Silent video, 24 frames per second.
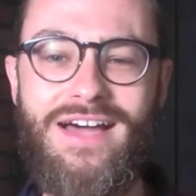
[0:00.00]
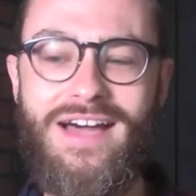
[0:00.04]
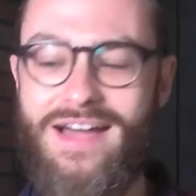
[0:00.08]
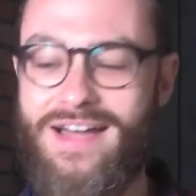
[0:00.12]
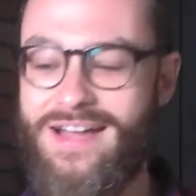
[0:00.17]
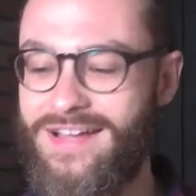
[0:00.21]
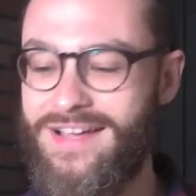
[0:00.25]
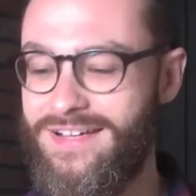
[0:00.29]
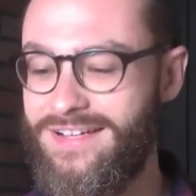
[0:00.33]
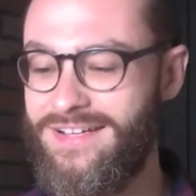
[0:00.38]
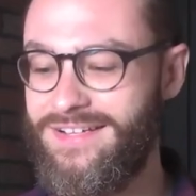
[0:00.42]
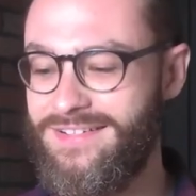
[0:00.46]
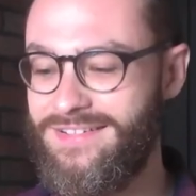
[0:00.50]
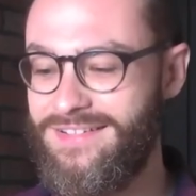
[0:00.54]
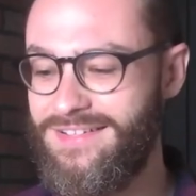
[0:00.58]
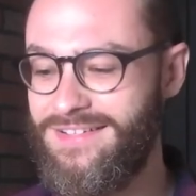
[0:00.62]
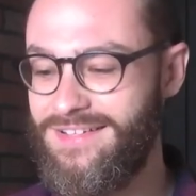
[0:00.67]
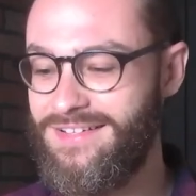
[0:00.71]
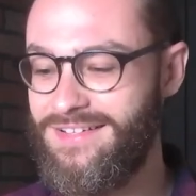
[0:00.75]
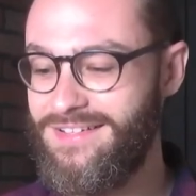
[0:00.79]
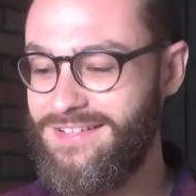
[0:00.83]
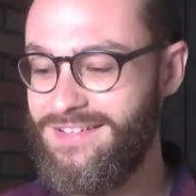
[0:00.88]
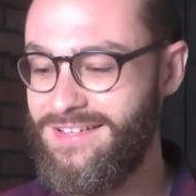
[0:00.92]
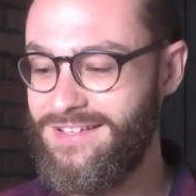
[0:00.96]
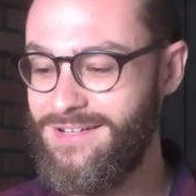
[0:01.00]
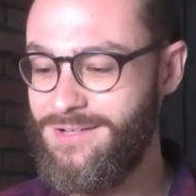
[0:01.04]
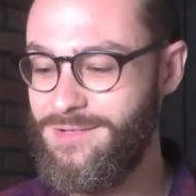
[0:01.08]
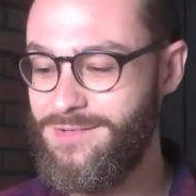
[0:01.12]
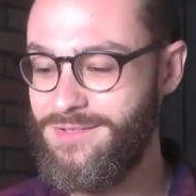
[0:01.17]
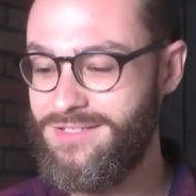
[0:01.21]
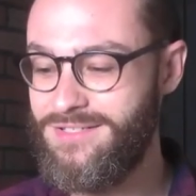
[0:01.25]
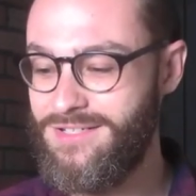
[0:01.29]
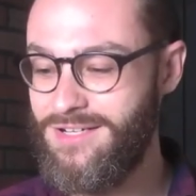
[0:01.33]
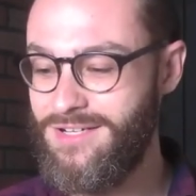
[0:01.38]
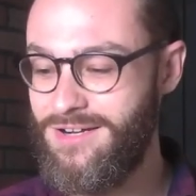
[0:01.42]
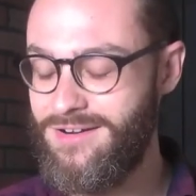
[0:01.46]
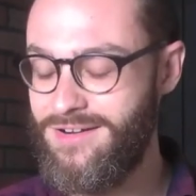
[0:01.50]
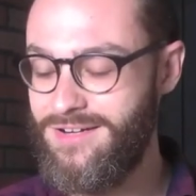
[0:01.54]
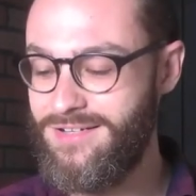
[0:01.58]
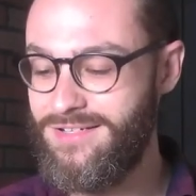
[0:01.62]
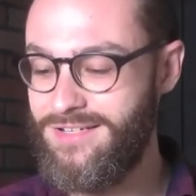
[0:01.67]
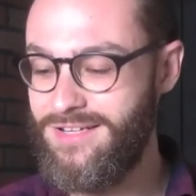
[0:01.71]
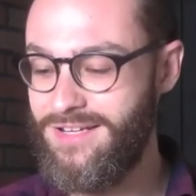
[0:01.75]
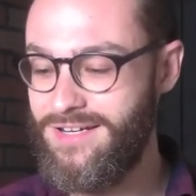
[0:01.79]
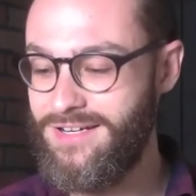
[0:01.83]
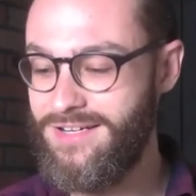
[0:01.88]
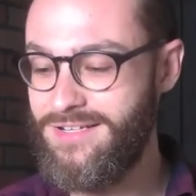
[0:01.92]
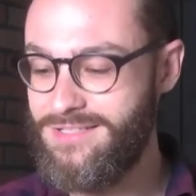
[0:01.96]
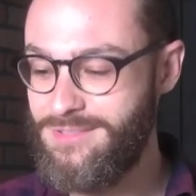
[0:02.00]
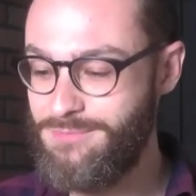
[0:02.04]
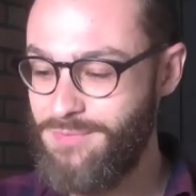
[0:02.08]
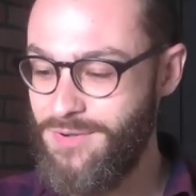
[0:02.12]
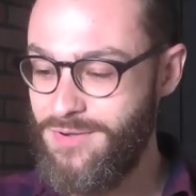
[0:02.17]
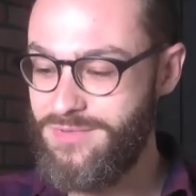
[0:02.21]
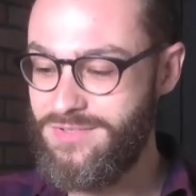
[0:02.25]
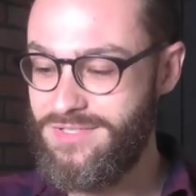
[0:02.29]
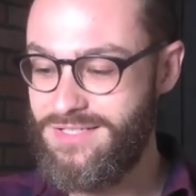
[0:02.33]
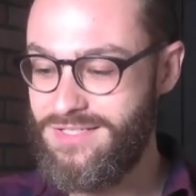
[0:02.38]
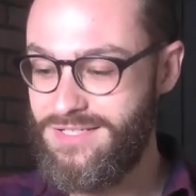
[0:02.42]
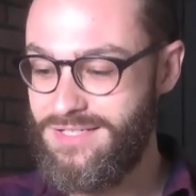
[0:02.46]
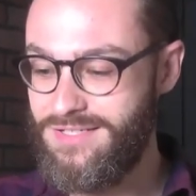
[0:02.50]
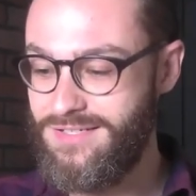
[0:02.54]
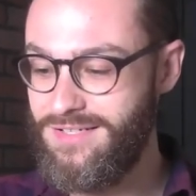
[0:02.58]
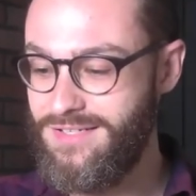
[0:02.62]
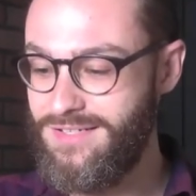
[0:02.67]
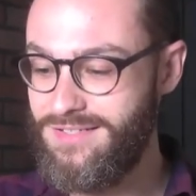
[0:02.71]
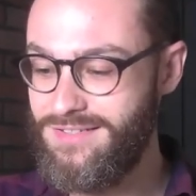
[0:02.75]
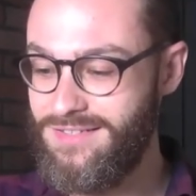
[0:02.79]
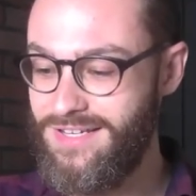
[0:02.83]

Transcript: I you know started getting exposed to